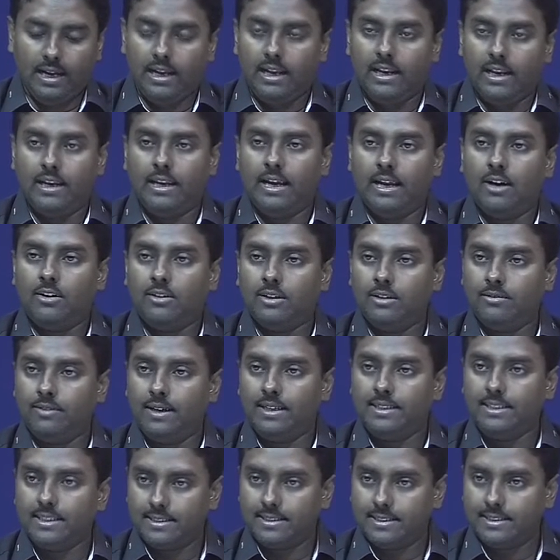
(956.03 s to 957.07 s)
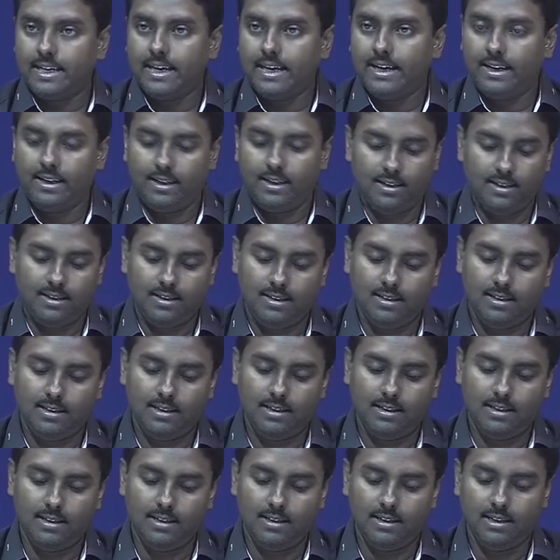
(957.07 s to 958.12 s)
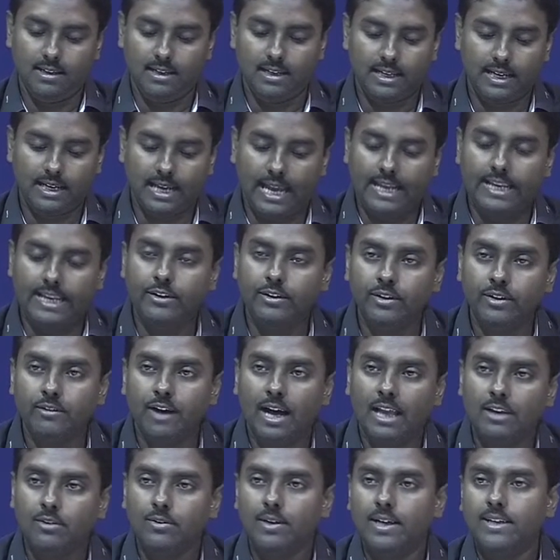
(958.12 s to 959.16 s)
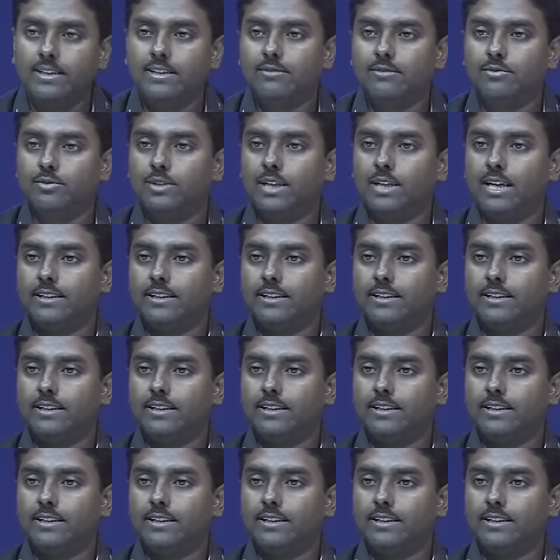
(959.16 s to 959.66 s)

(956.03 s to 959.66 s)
Now, if I just say, can you evaluate the Fourier